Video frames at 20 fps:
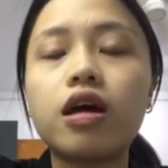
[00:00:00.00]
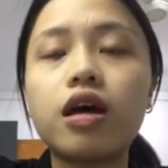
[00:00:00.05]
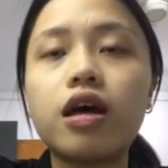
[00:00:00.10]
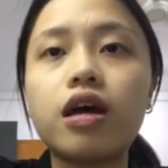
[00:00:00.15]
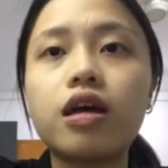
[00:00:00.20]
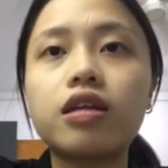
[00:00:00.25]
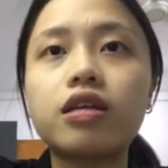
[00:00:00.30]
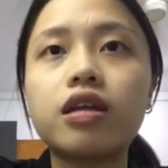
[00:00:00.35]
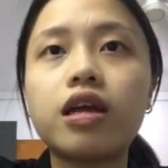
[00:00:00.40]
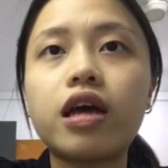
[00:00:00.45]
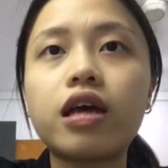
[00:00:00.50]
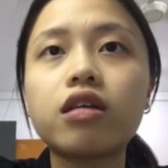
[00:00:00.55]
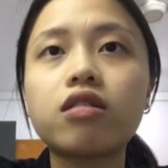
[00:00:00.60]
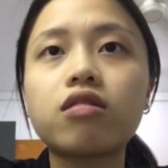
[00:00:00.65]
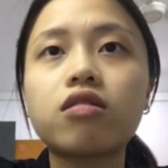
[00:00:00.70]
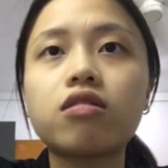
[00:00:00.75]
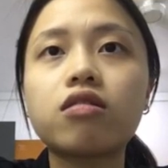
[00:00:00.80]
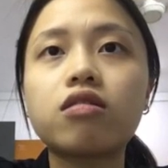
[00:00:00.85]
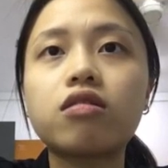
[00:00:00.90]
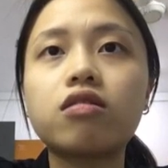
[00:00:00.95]
And
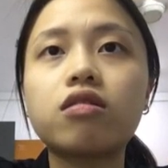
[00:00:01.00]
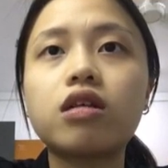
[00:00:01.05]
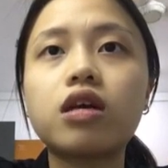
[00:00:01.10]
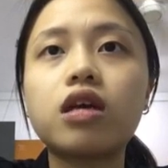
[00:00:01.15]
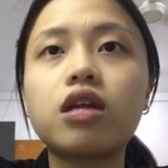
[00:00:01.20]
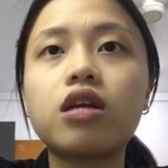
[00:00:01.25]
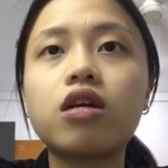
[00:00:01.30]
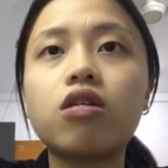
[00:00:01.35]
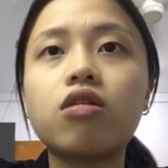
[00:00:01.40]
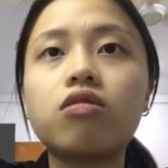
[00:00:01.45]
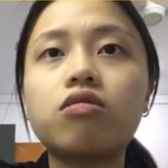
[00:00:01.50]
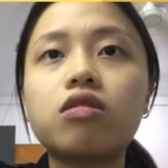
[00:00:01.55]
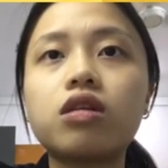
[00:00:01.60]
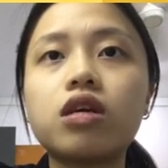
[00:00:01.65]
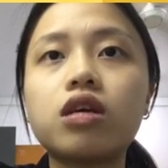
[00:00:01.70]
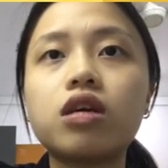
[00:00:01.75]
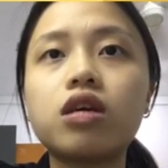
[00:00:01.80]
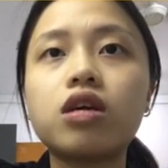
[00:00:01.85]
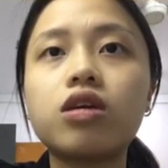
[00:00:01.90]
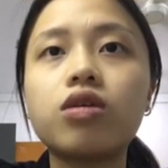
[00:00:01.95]
next, linear
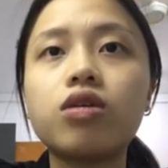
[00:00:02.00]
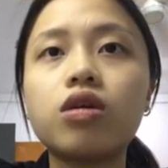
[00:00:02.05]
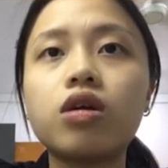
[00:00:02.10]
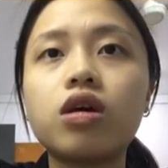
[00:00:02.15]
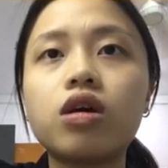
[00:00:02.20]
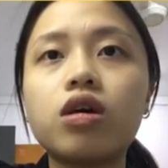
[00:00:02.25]
ODE,